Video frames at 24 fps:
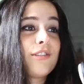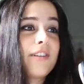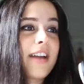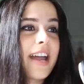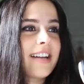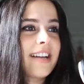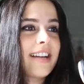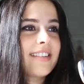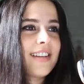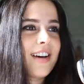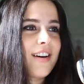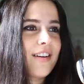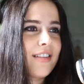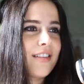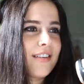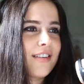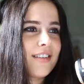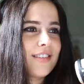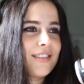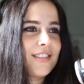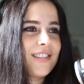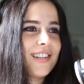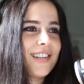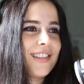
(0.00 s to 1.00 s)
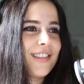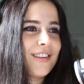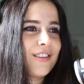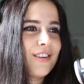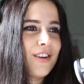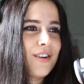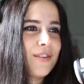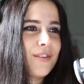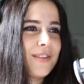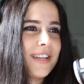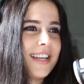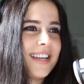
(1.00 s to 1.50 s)
direct others in their
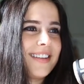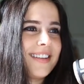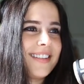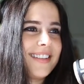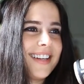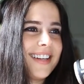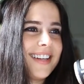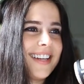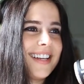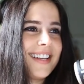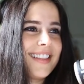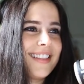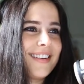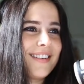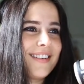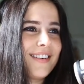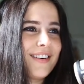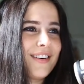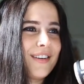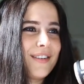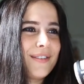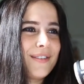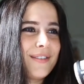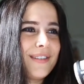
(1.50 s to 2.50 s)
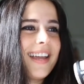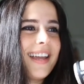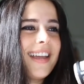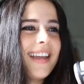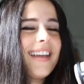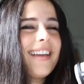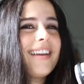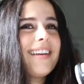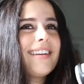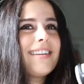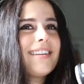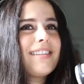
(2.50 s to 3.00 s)
own healing, in their own
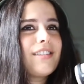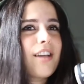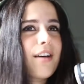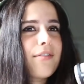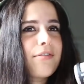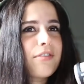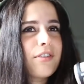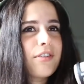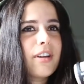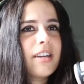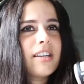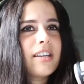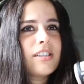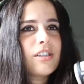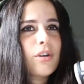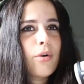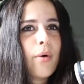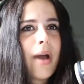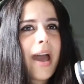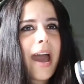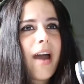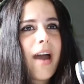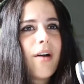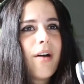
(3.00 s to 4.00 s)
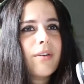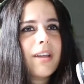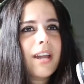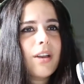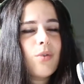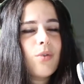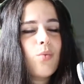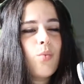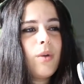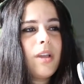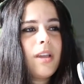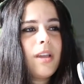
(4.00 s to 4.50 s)
suffering. So how
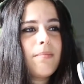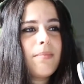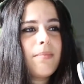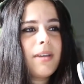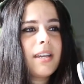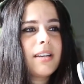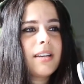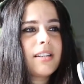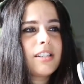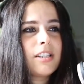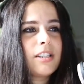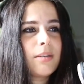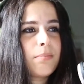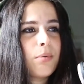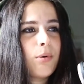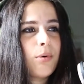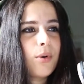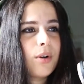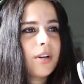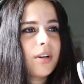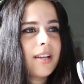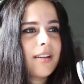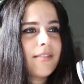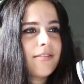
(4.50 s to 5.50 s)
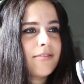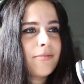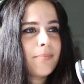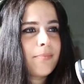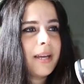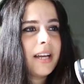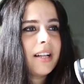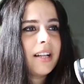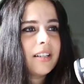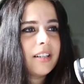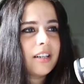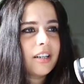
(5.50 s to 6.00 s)
can we be a supportive
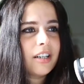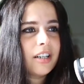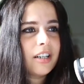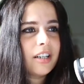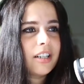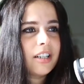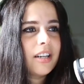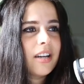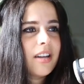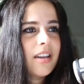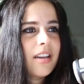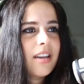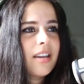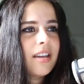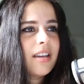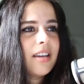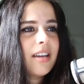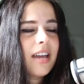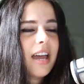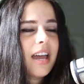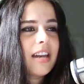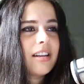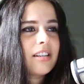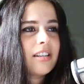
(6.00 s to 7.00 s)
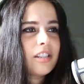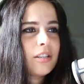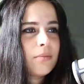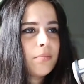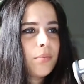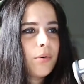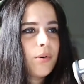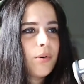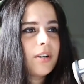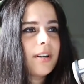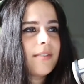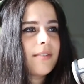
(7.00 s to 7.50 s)
pillar and a
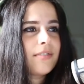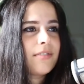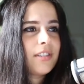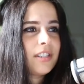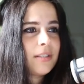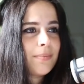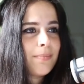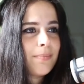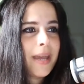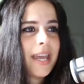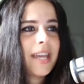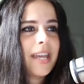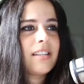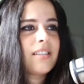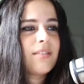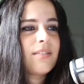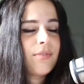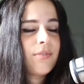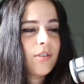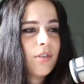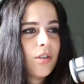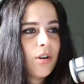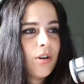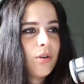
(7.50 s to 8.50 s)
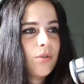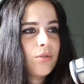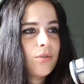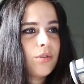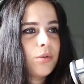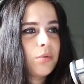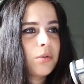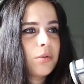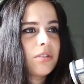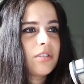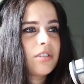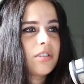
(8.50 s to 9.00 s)
supportive space for those
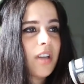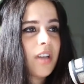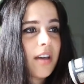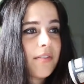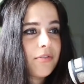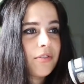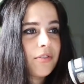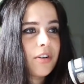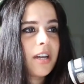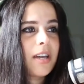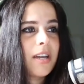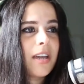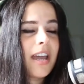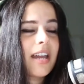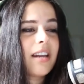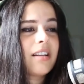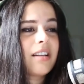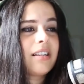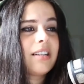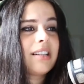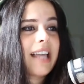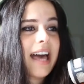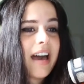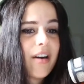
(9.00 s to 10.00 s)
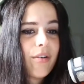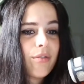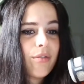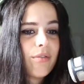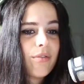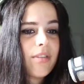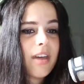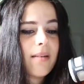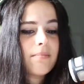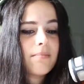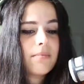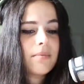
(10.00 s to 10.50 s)
who are suffering and allow
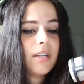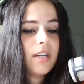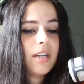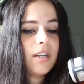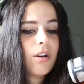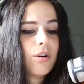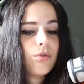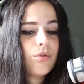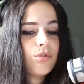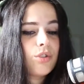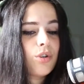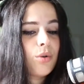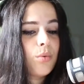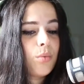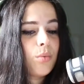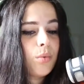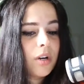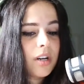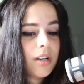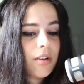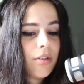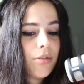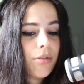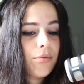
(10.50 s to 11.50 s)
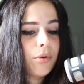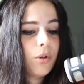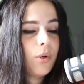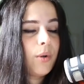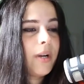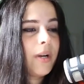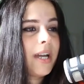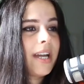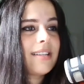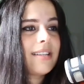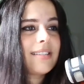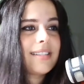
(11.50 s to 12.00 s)
them, to work through
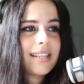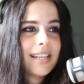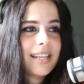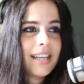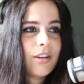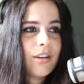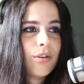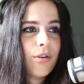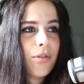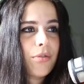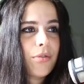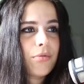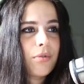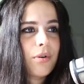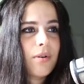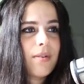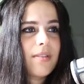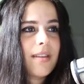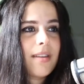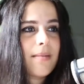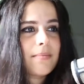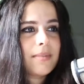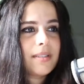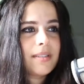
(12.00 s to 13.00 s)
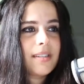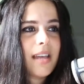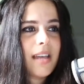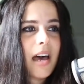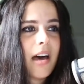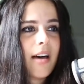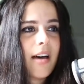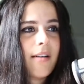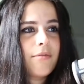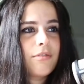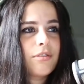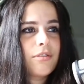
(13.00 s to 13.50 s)
it and to heal through it
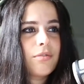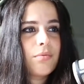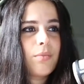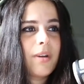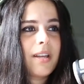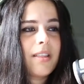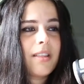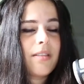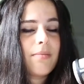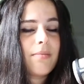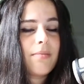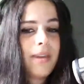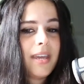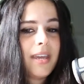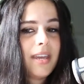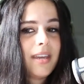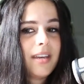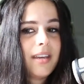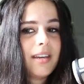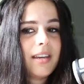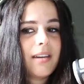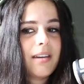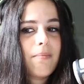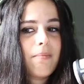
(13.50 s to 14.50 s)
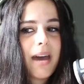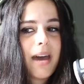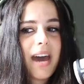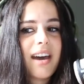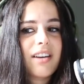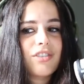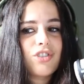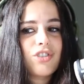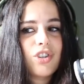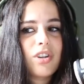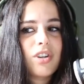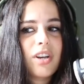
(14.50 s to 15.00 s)
themselves with being
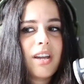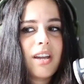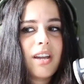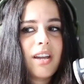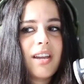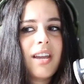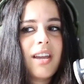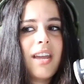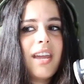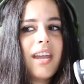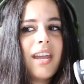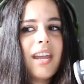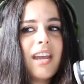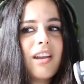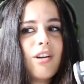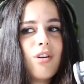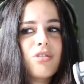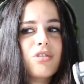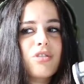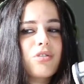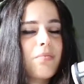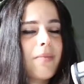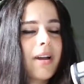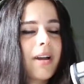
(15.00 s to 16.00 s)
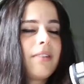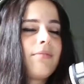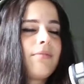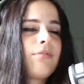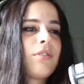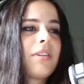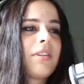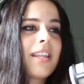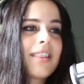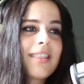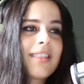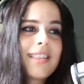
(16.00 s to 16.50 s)
compassionate and also
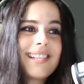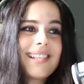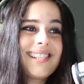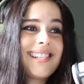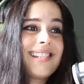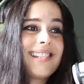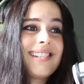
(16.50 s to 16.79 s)
mindful that this